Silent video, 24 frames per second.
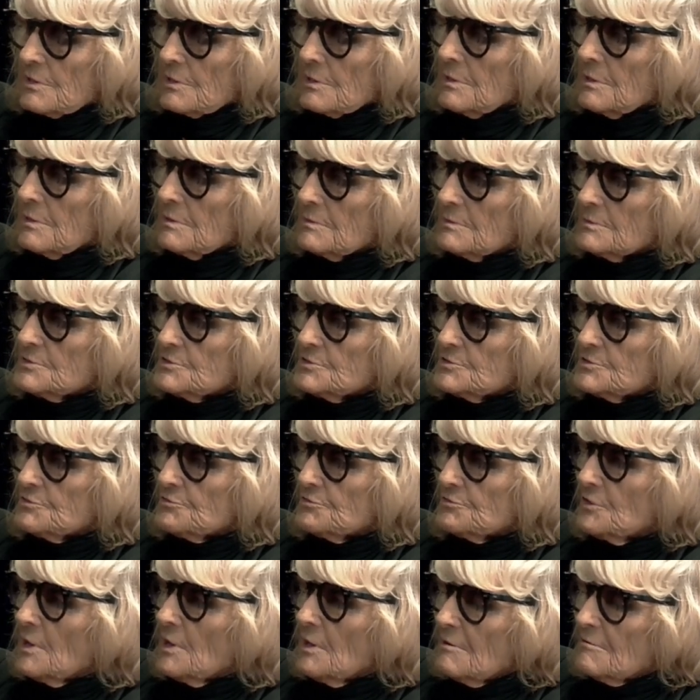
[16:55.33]
now. It's
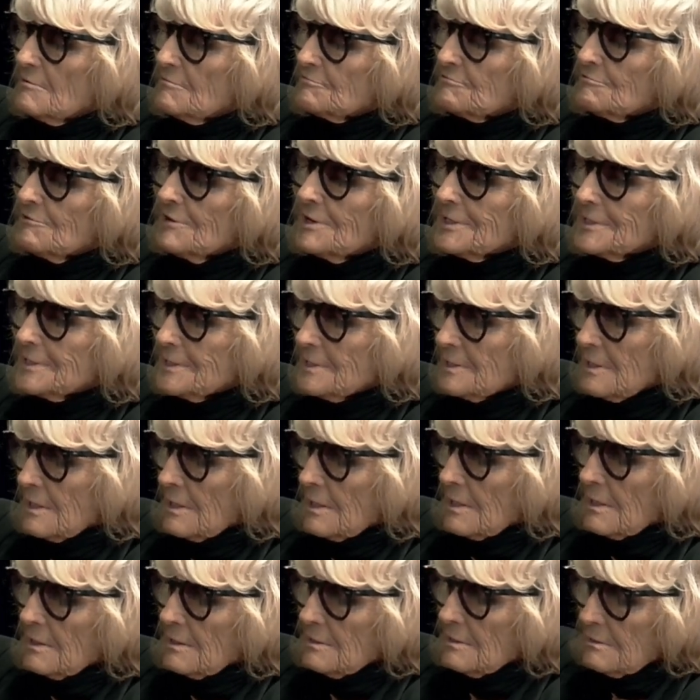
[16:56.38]

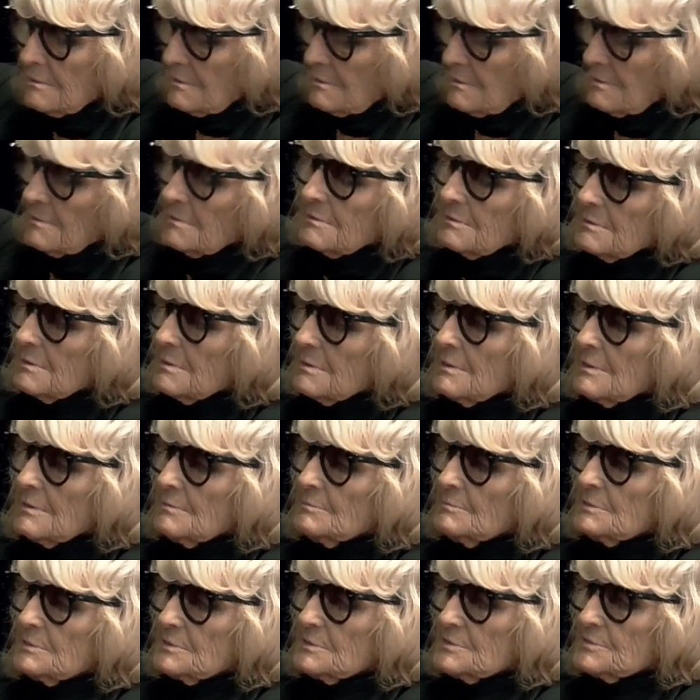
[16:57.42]
frightening,
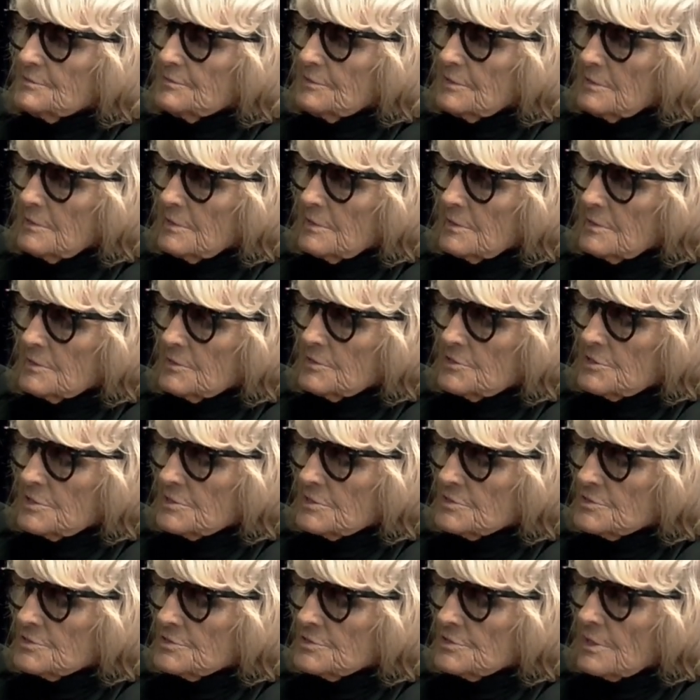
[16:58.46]
but it's very
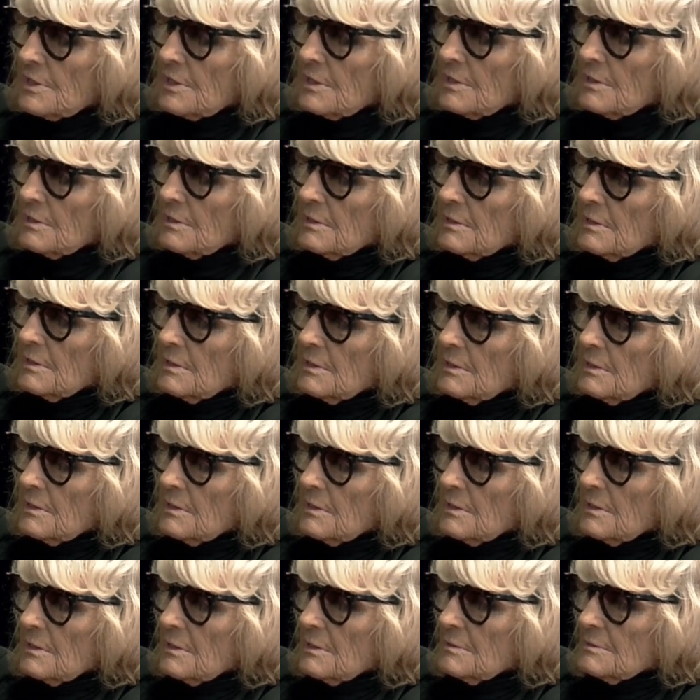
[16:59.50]
interesting,
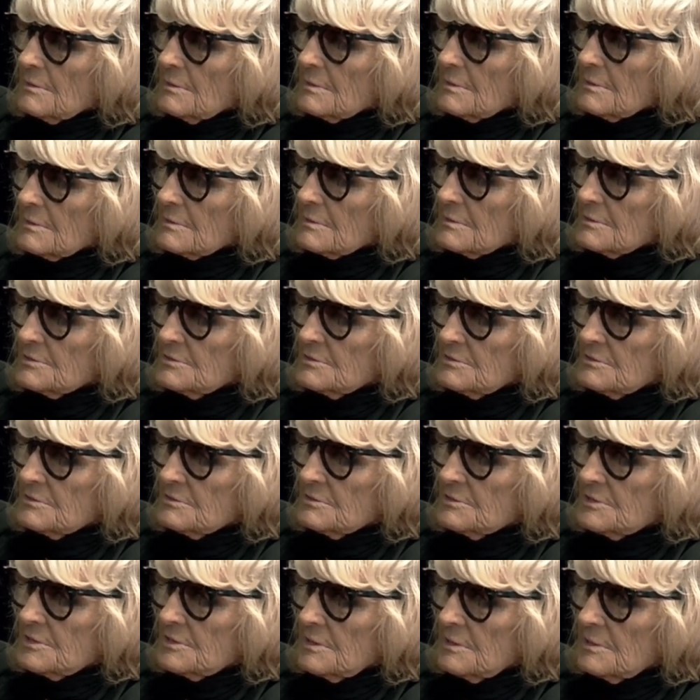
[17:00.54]
because you're
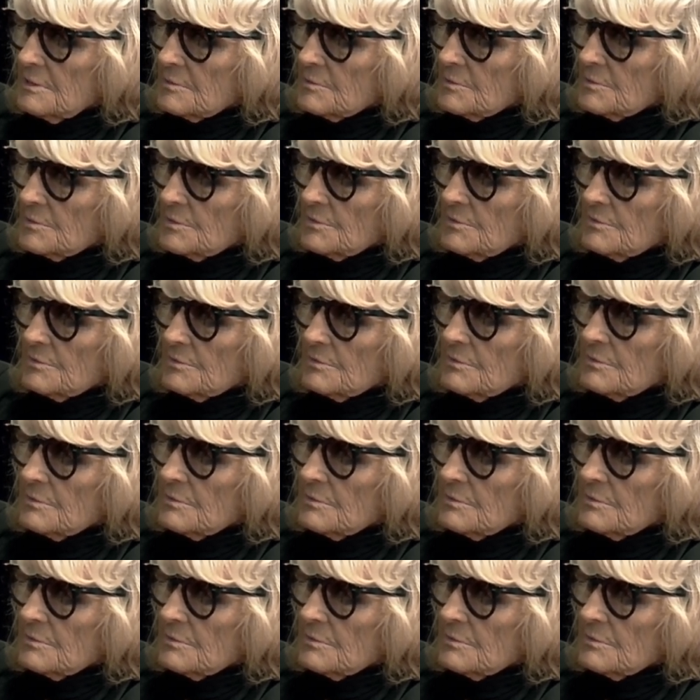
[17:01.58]
dealing with,